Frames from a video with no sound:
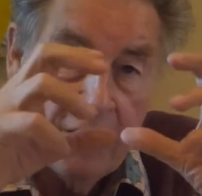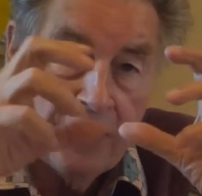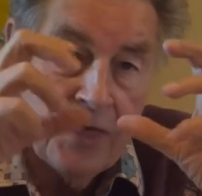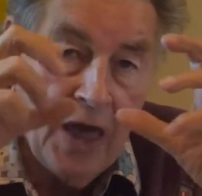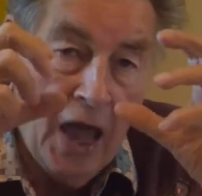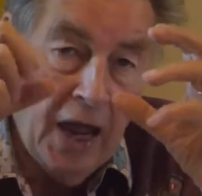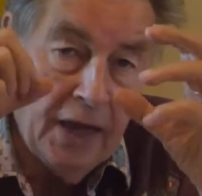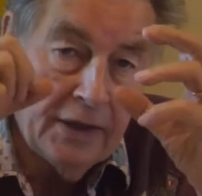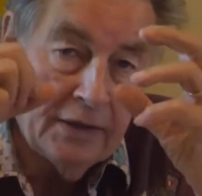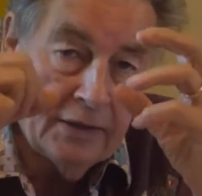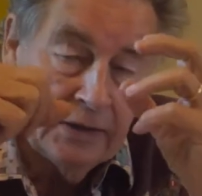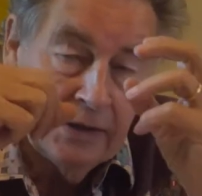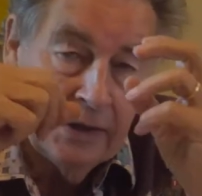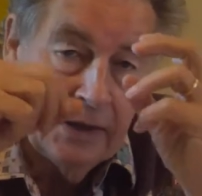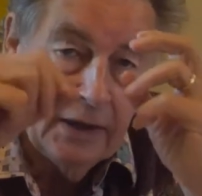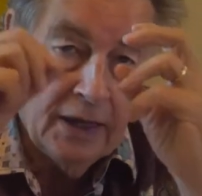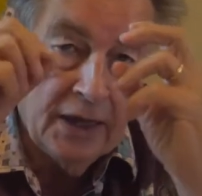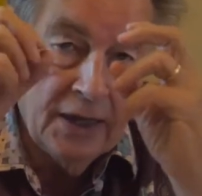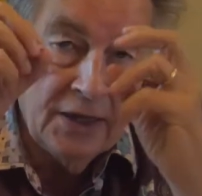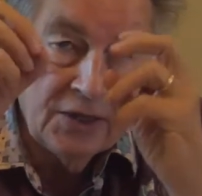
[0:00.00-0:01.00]
That
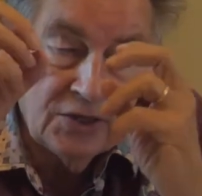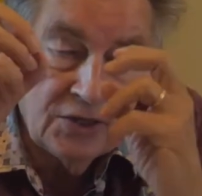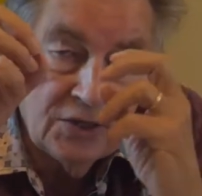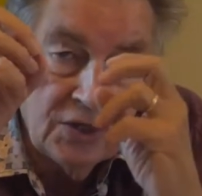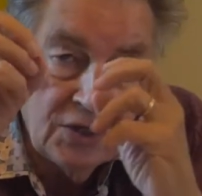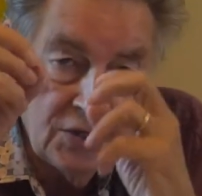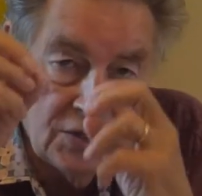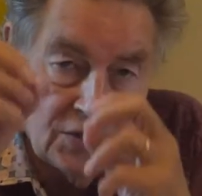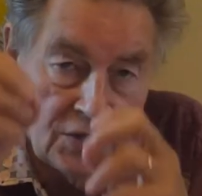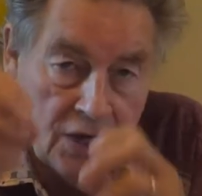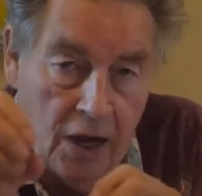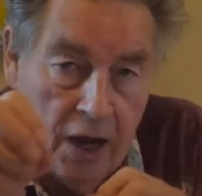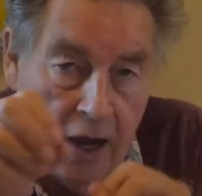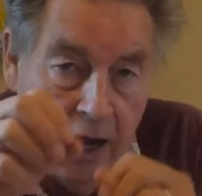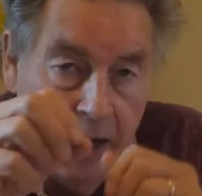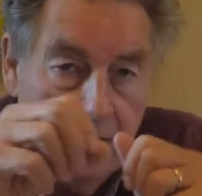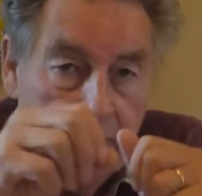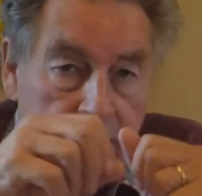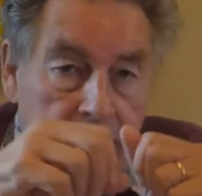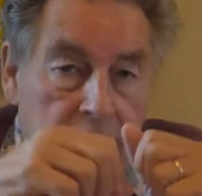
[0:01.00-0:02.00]
is
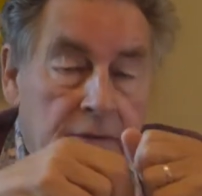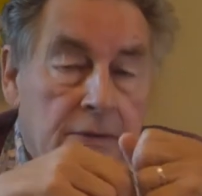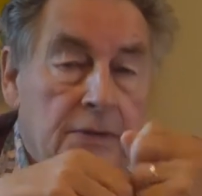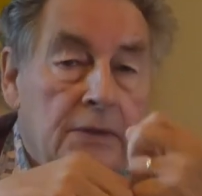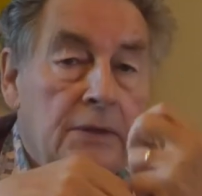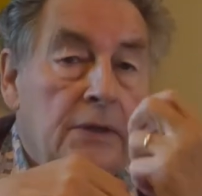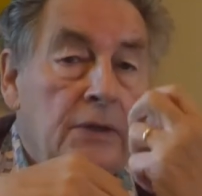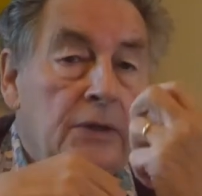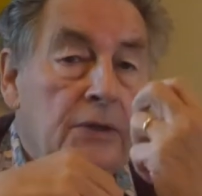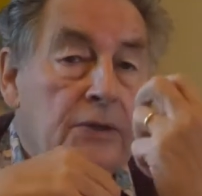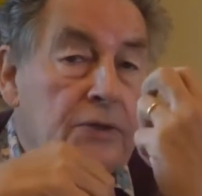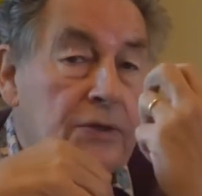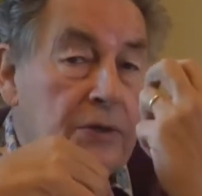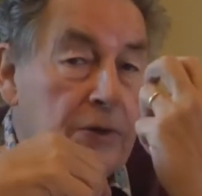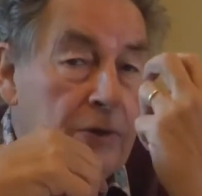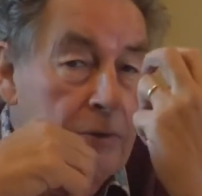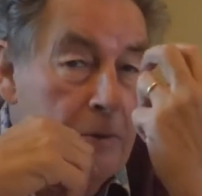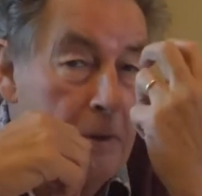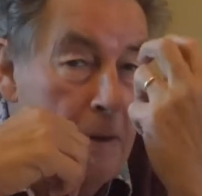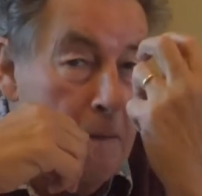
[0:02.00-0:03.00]
designed
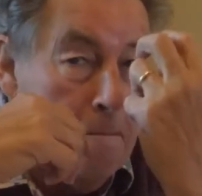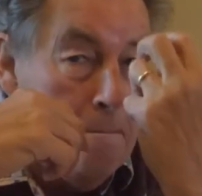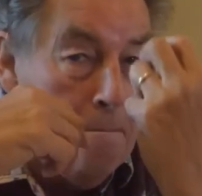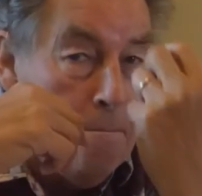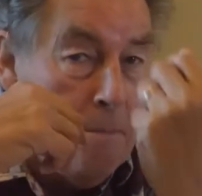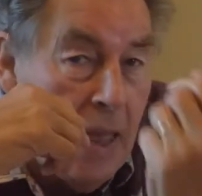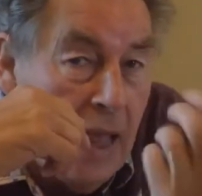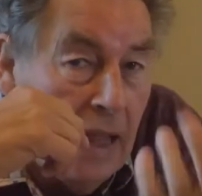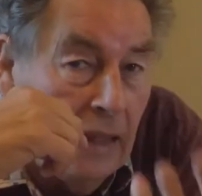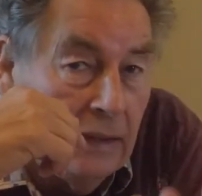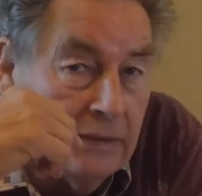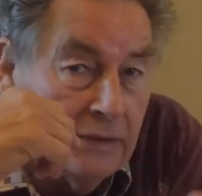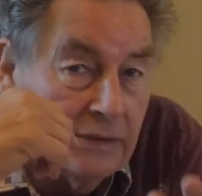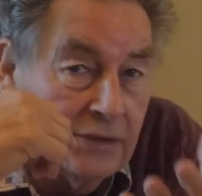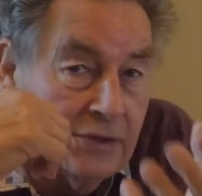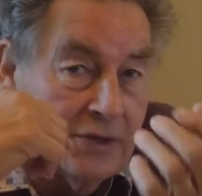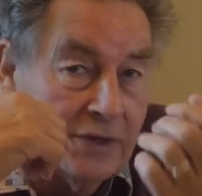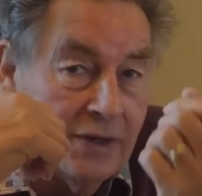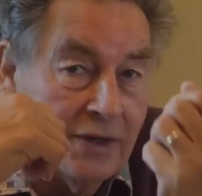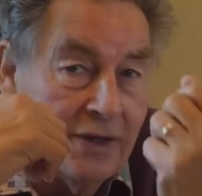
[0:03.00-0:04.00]
to
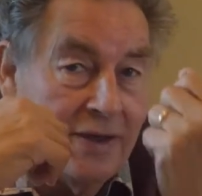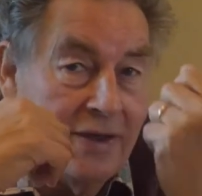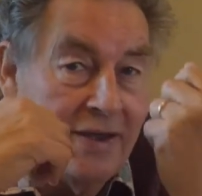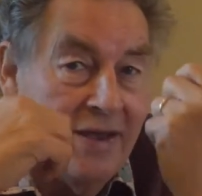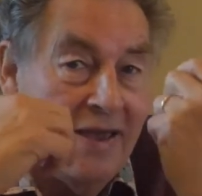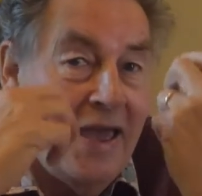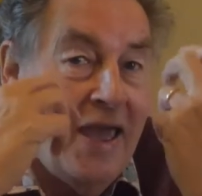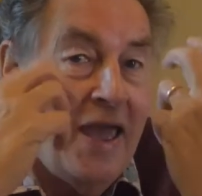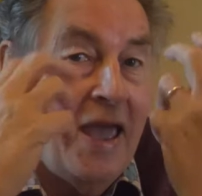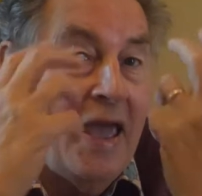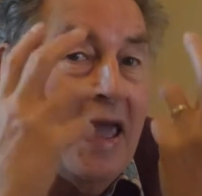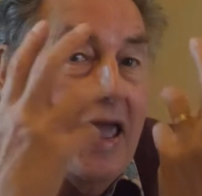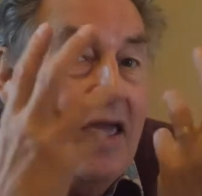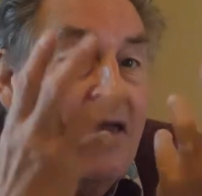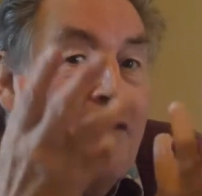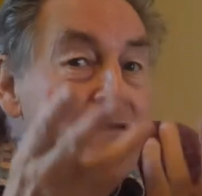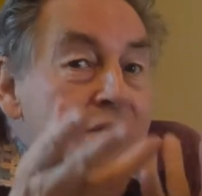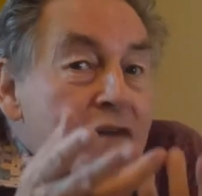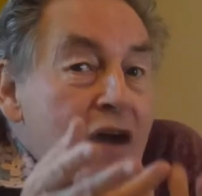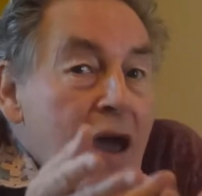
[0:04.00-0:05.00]
melt,
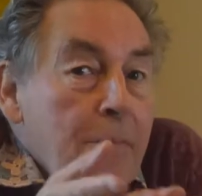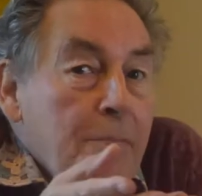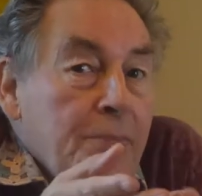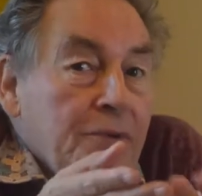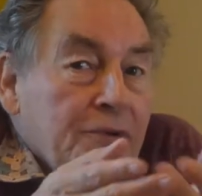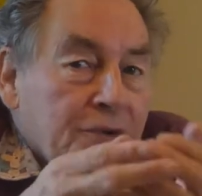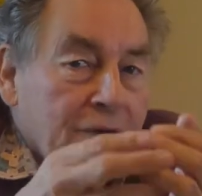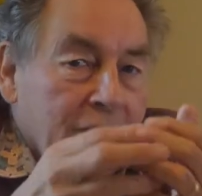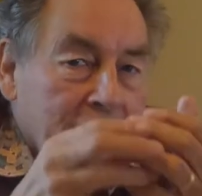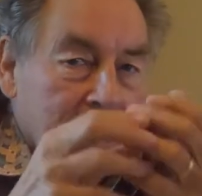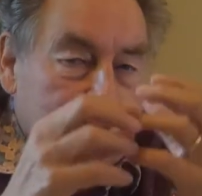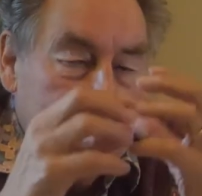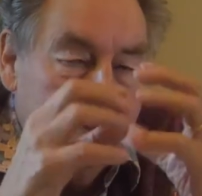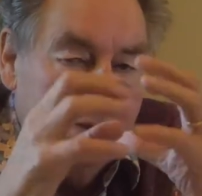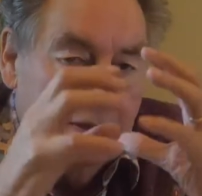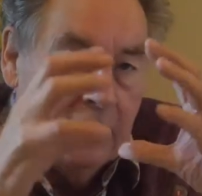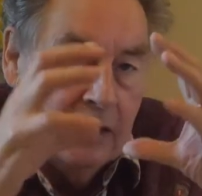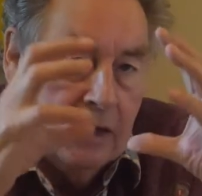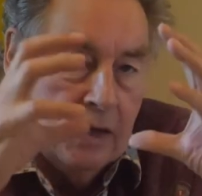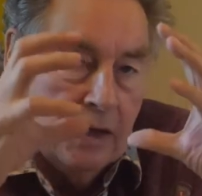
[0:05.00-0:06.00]

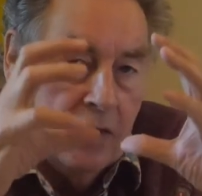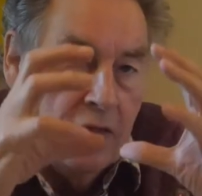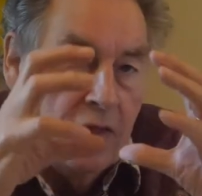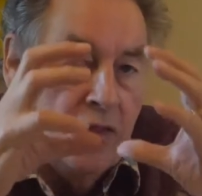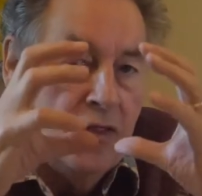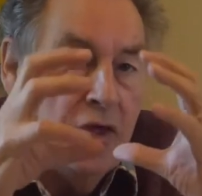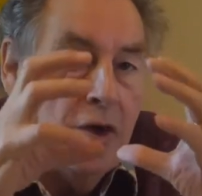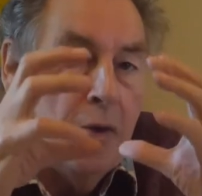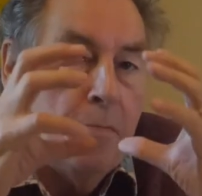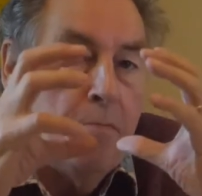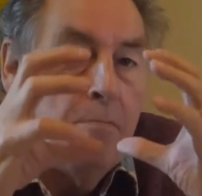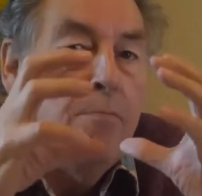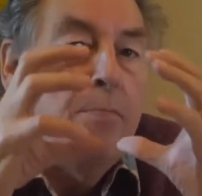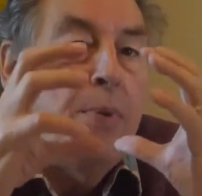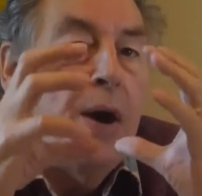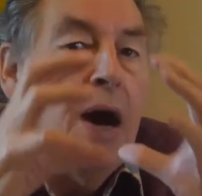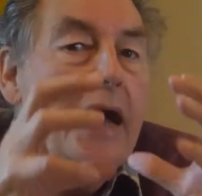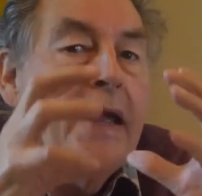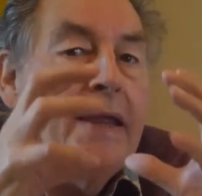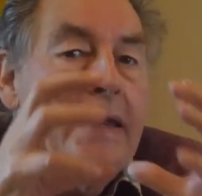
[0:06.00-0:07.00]
evaporate the
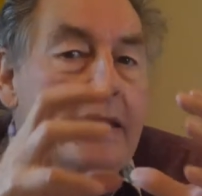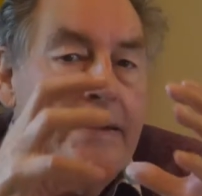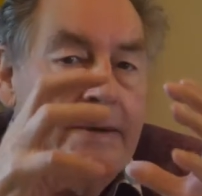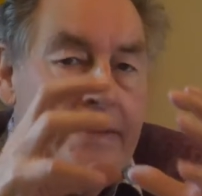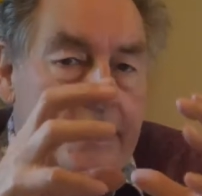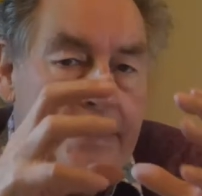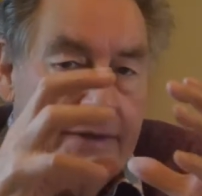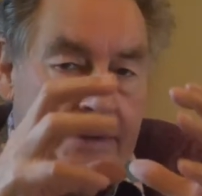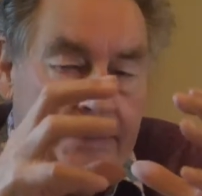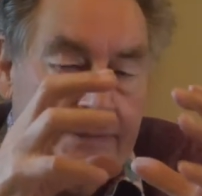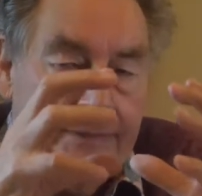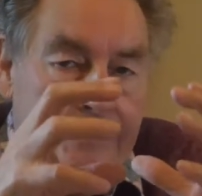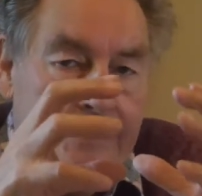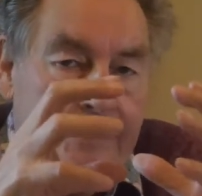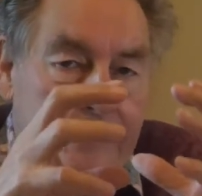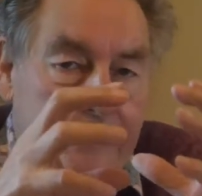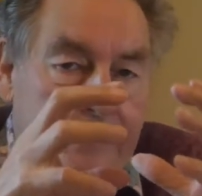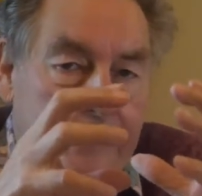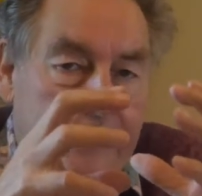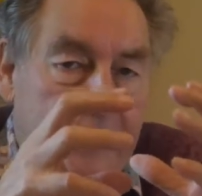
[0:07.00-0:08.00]
binder.
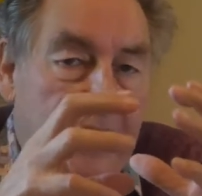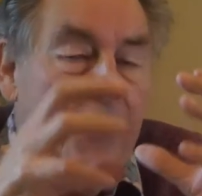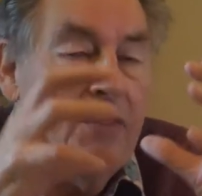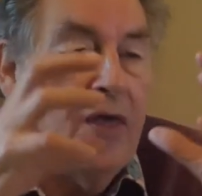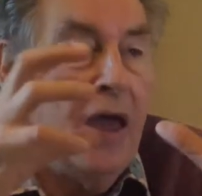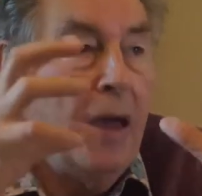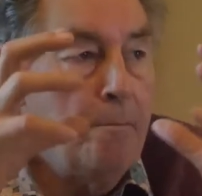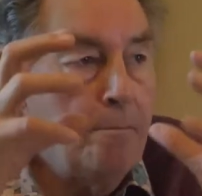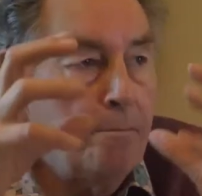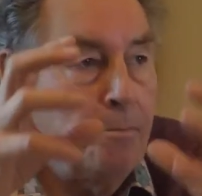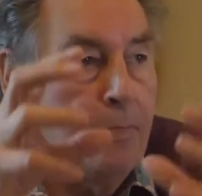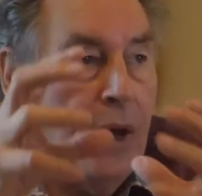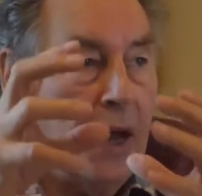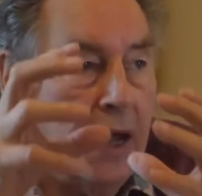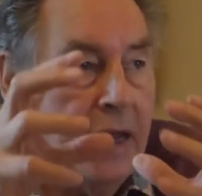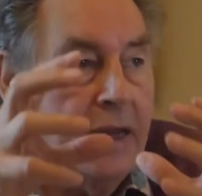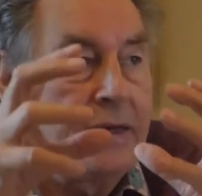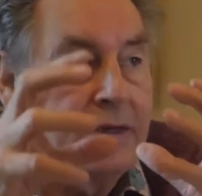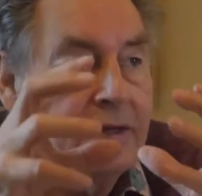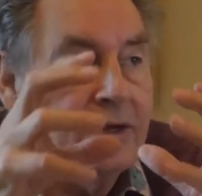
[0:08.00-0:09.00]
Now that
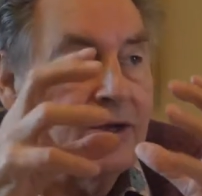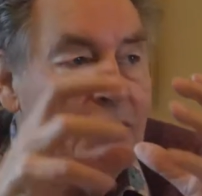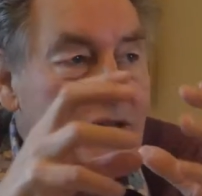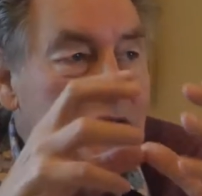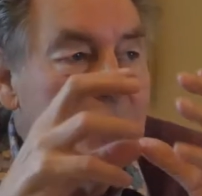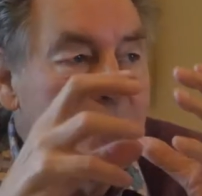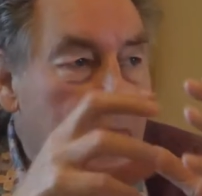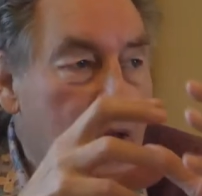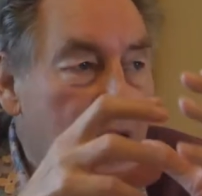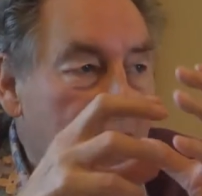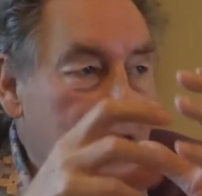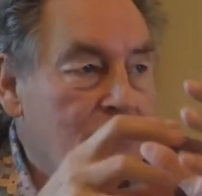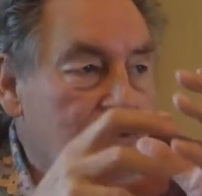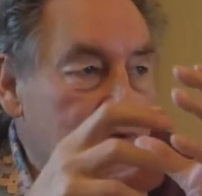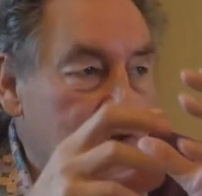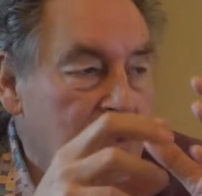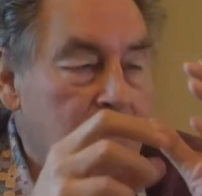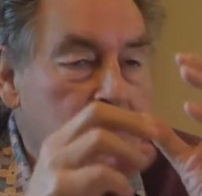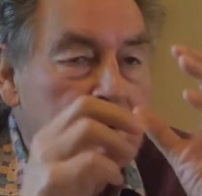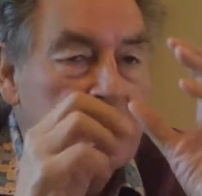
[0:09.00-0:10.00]
binder in the
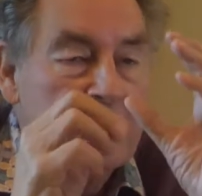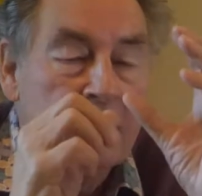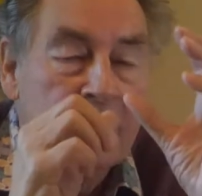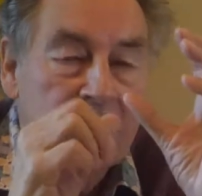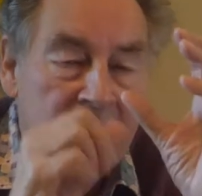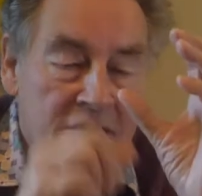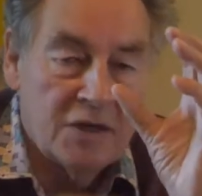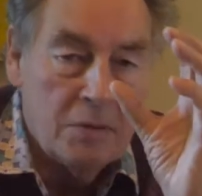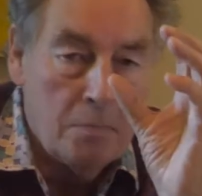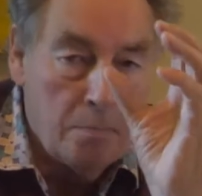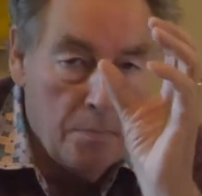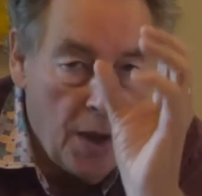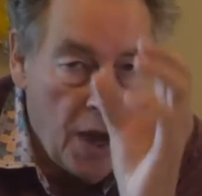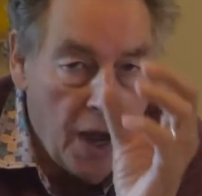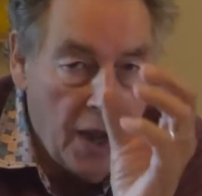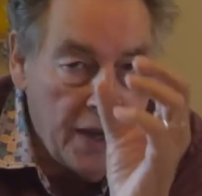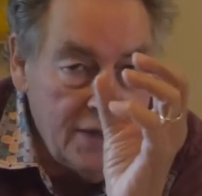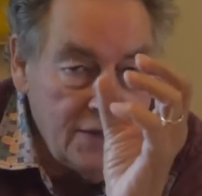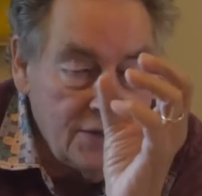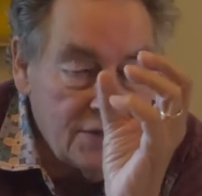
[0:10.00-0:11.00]
batteries, it
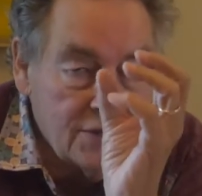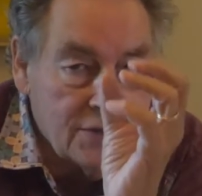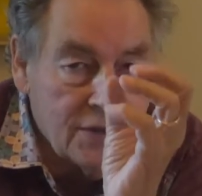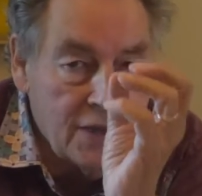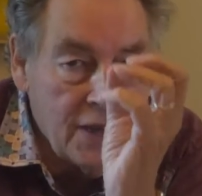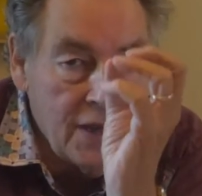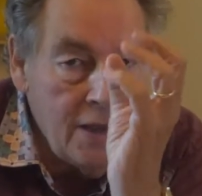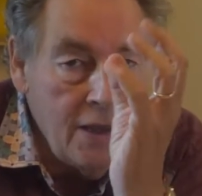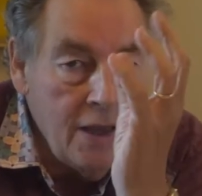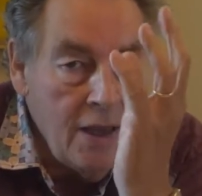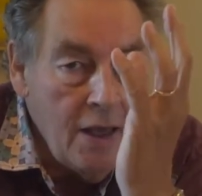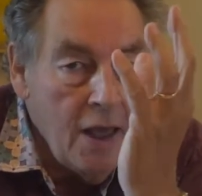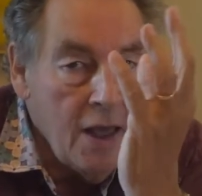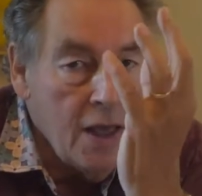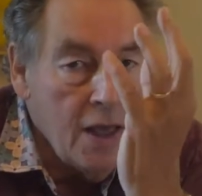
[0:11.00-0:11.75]
binds the